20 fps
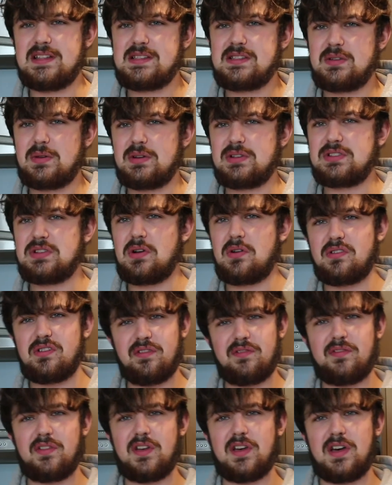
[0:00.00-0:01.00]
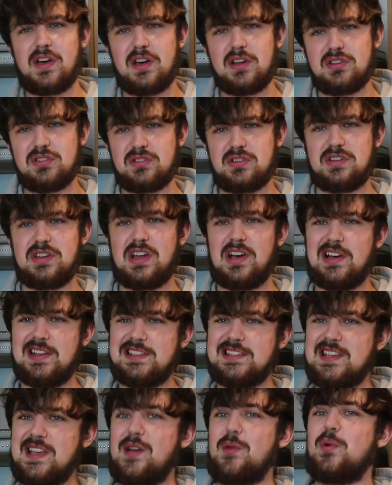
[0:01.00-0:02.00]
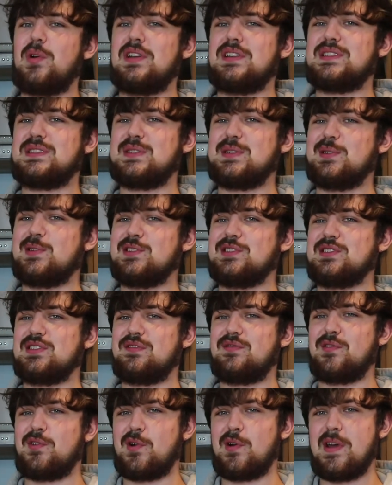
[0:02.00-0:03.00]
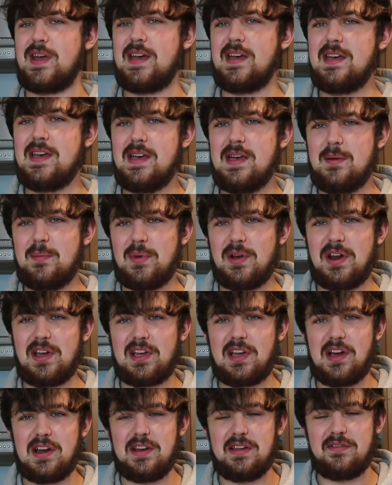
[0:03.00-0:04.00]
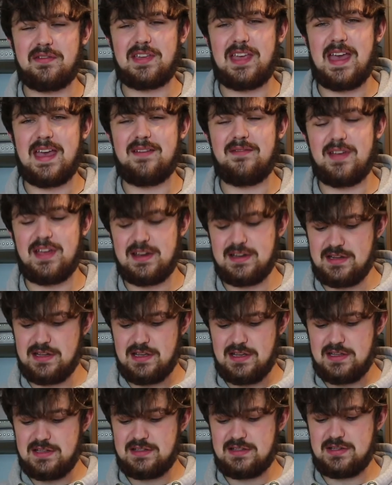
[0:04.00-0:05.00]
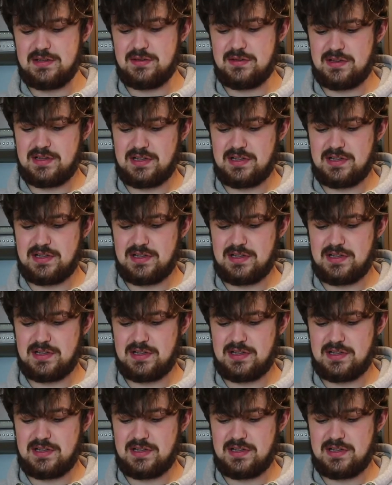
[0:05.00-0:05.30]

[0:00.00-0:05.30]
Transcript: So I sold it for 190. I wanted 200 for it, but I kind of gave in to the